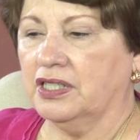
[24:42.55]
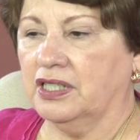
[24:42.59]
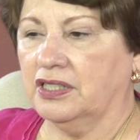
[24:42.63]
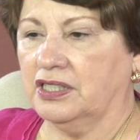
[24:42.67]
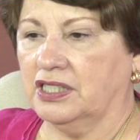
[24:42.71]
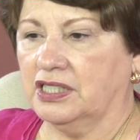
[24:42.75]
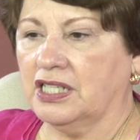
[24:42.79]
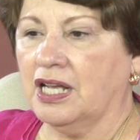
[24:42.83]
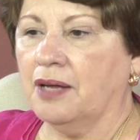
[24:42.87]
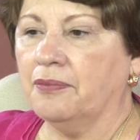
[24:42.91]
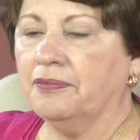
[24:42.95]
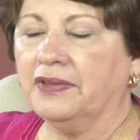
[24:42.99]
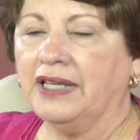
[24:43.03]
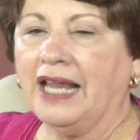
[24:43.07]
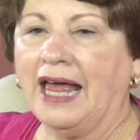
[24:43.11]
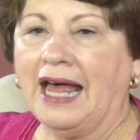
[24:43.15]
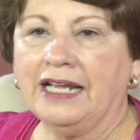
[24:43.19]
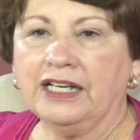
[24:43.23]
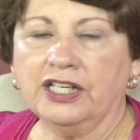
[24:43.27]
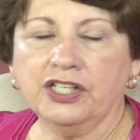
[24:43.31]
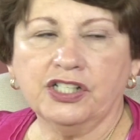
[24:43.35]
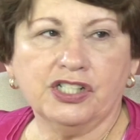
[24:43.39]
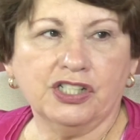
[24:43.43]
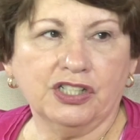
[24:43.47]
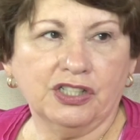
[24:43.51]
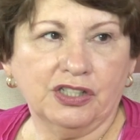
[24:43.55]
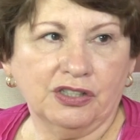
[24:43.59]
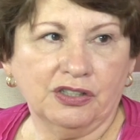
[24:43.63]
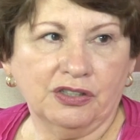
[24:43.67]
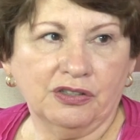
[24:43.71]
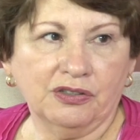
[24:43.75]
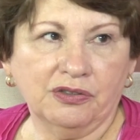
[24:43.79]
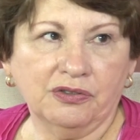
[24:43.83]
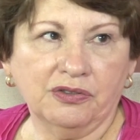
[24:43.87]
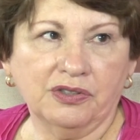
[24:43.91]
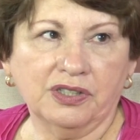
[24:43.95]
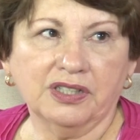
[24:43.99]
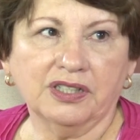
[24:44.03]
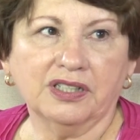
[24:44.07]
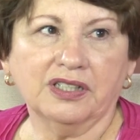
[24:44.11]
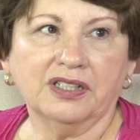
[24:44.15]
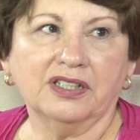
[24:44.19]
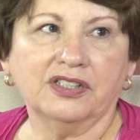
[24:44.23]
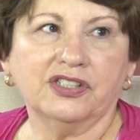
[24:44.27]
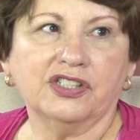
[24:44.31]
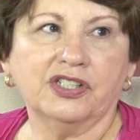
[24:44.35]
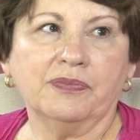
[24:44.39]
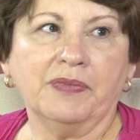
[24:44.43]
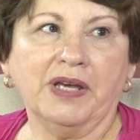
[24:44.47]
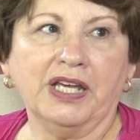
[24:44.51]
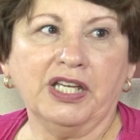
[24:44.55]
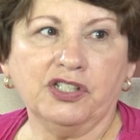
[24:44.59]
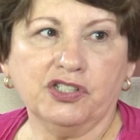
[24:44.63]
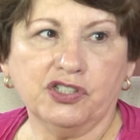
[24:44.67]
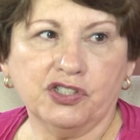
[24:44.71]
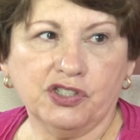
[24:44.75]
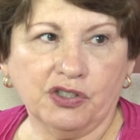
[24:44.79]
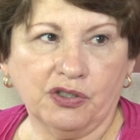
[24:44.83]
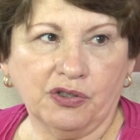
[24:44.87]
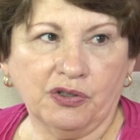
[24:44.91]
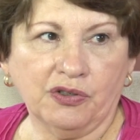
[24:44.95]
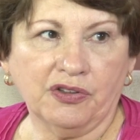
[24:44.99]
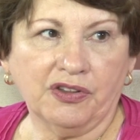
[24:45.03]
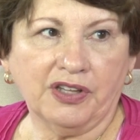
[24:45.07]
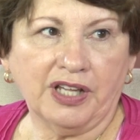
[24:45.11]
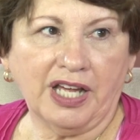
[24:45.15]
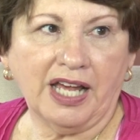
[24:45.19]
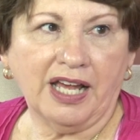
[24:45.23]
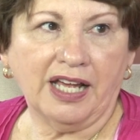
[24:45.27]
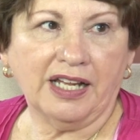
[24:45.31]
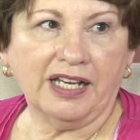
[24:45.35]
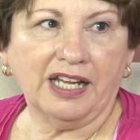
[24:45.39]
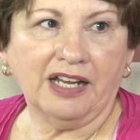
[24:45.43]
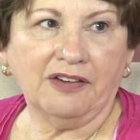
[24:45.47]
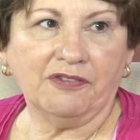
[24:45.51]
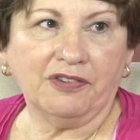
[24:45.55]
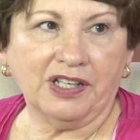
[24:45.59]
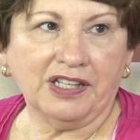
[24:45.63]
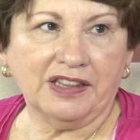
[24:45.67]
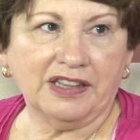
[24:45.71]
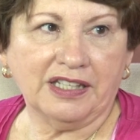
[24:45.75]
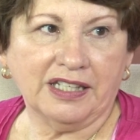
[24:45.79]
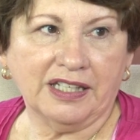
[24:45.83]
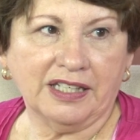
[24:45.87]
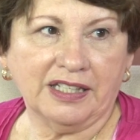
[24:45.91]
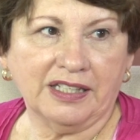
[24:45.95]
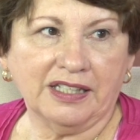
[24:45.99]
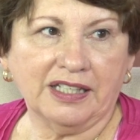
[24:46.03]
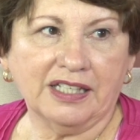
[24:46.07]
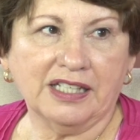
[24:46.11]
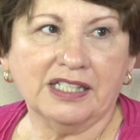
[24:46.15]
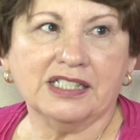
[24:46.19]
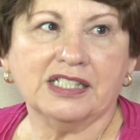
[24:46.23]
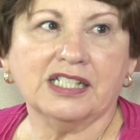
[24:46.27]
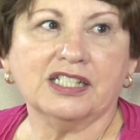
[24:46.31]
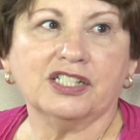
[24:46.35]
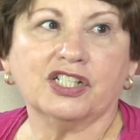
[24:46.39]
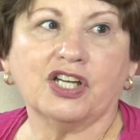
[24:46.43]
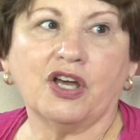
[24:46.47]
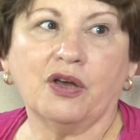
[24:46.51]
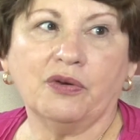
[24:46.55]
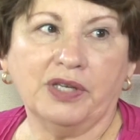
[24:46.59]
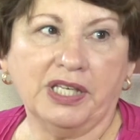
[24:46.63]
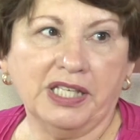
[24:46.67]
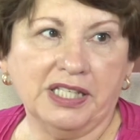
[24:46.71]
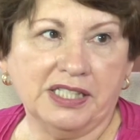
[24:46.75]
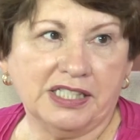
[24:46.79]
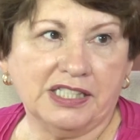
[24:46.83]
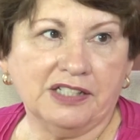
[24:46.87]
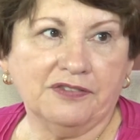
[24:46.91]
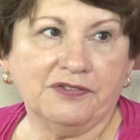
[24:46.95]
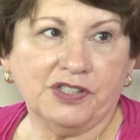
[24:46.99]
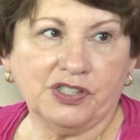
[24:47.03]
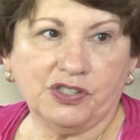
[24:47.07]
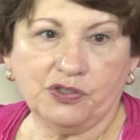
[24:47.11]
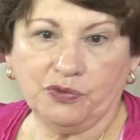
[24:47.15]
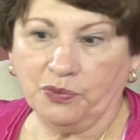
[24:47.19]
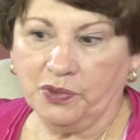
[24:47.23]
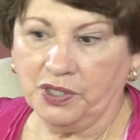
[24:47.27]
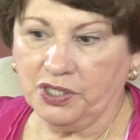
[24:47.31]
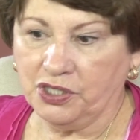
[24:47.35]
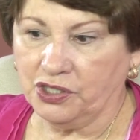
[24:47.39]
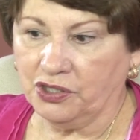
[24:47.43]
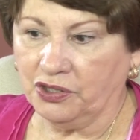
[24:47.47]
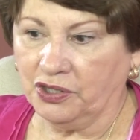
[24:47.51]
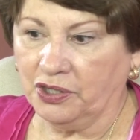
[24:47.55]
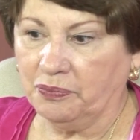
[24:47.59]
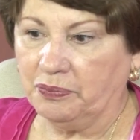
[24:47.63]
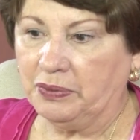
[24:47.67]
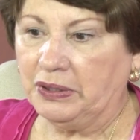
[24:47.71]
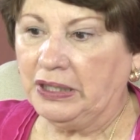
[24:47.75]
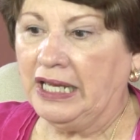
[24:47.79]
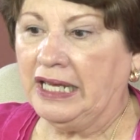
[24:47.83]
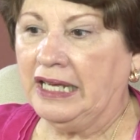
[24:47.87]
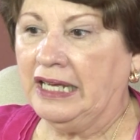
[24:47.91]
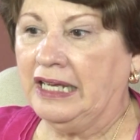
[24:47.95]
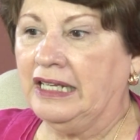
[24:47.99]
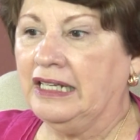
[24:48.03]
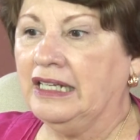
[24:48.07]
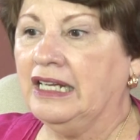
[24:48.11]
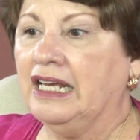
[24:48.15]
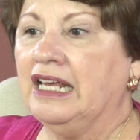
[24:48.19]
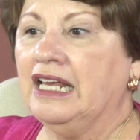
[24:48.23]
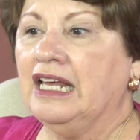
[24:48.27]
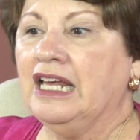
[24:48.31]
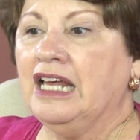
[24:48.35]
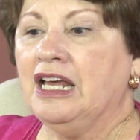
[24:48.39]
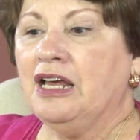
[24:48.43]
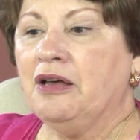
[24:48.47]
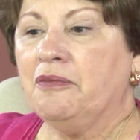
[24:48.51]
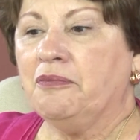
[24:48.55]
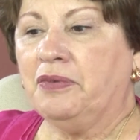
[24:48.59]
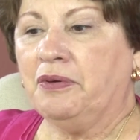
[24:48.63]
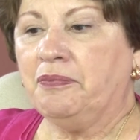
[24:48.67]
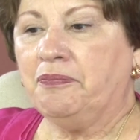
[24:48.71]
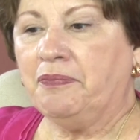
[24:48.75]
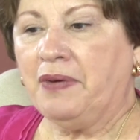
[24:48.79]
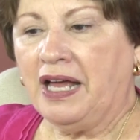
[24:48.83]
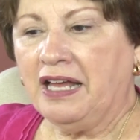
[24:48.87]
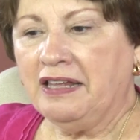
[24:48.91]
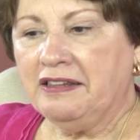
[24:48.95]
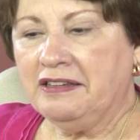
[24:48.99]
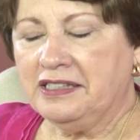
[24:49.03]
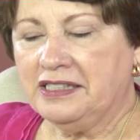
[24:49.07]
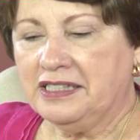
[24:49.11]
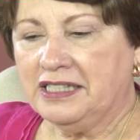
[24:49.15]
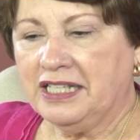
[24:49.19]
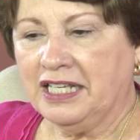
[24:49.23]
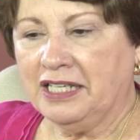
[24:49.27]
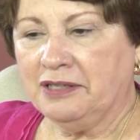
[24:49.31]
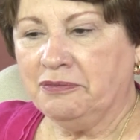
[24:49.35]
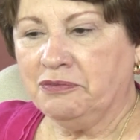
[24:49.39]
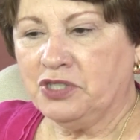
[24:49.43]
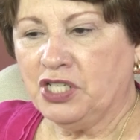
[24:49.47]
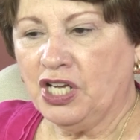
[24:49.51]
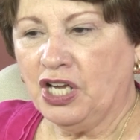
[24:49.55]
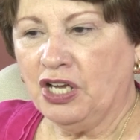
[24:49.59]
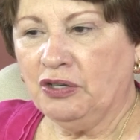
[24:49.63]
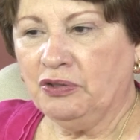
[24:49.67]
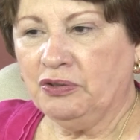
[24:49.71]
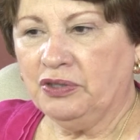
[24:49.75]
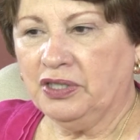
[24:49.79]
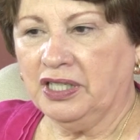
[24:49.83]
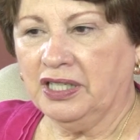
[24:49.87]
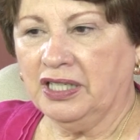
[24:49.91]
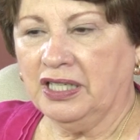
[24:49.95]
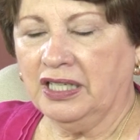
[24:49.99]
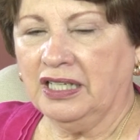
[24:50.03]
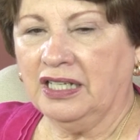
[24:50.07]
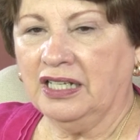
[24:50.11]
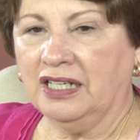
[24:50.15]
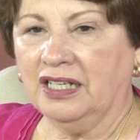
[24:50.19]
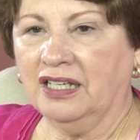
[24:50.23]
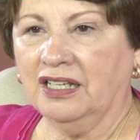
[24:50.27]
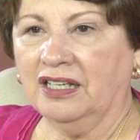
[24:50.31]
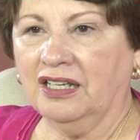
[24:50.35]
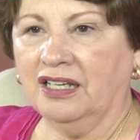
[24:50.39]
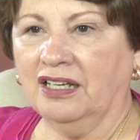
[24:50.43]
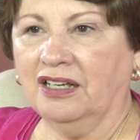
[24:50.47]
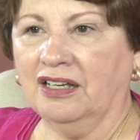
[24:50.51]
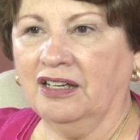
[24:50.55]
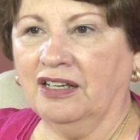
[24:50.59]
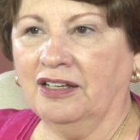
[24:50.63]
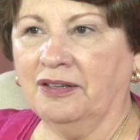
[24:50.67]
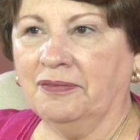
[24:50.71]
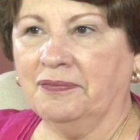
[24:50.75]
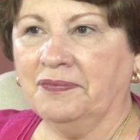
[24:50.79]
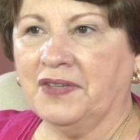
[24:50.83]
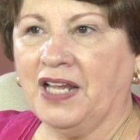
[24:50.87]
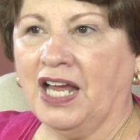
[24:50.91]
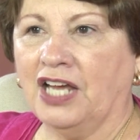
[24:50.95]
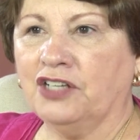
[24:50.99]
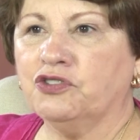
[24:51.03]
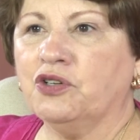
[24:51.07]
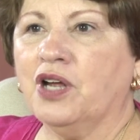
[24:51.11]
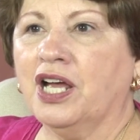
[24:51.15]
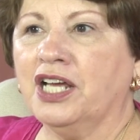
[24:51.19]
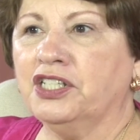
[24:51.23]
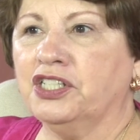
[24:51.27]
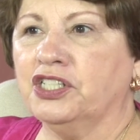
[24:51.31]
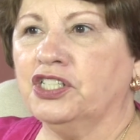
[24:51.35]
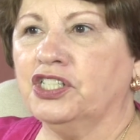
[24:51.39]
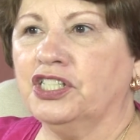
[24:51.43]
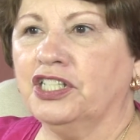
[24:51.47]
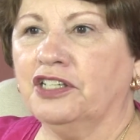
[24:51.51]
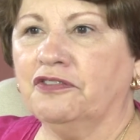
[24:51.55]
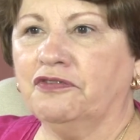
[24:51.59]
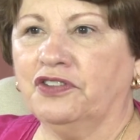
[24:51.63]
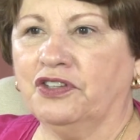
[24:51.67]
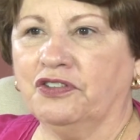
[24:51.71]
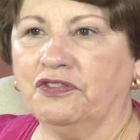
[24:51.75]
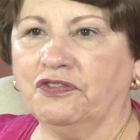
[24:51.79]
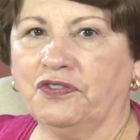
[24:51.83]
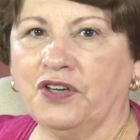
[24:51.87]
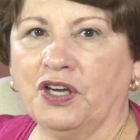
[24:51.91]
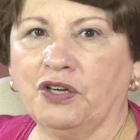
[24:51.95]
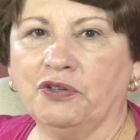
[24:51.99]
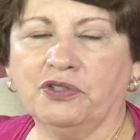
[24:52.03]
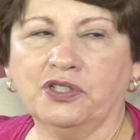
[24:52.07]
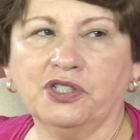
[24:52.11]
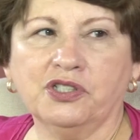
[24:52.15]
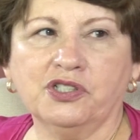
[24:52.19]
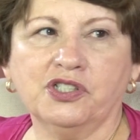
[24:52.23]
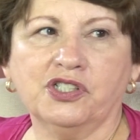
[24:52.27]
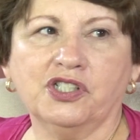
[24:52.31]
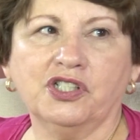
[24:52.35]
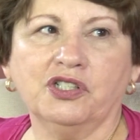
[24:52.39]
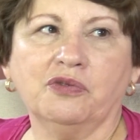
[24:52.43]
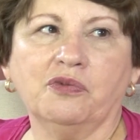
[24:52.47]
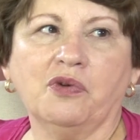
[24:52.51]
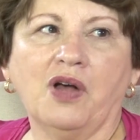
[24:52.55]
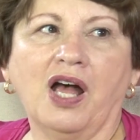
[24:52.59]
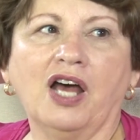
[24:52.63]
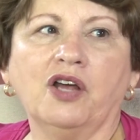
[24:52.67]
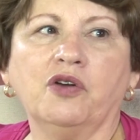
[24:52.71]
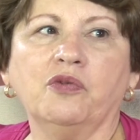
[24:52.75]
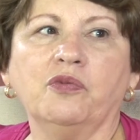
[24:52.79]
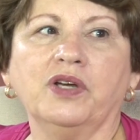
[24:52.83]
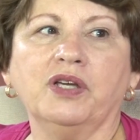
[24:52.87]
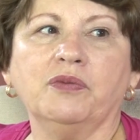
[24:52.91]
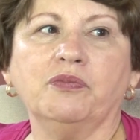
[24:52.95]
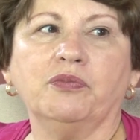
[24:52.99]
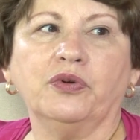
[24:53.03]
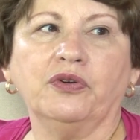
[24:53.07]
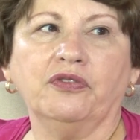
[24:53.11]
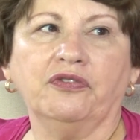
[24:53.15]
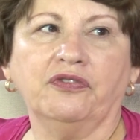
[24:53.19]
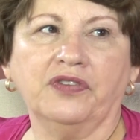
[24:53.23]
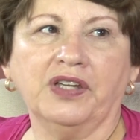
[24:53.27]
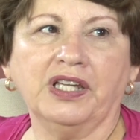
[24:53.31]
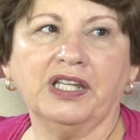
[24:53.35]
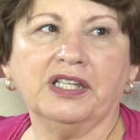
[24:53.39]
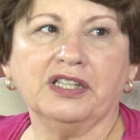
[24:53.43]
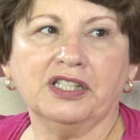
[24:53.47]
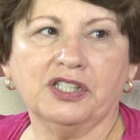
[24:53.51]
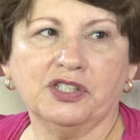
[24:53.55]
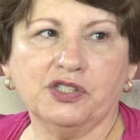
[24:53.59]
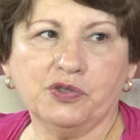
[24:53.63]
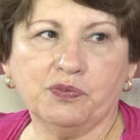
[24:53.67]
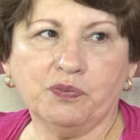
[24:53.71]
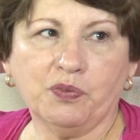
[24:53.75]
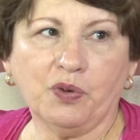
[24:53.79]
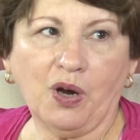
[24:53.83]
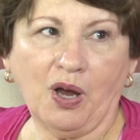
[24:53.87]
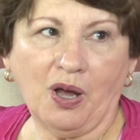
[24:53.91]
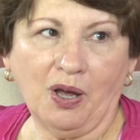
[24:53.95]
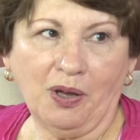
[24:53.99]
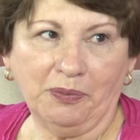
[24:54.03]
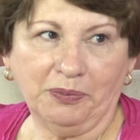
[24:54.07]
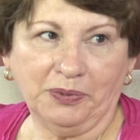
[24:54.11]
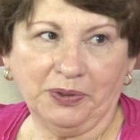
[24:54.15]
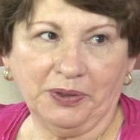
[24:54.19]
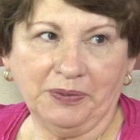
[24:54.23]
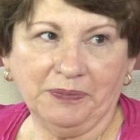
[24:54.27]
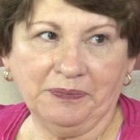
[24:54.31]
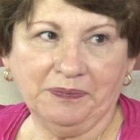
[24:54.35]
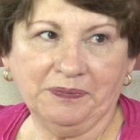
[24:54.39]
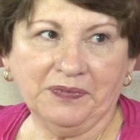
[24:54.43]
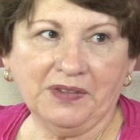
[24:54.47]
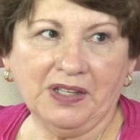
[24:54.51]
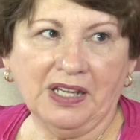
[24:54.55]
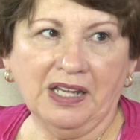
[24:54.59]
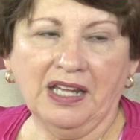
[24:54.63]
some latitude to make sure that everything is as cohesive as originally planned. But by the same token, I tried to shift the focus to, well, how do we prevent this problem?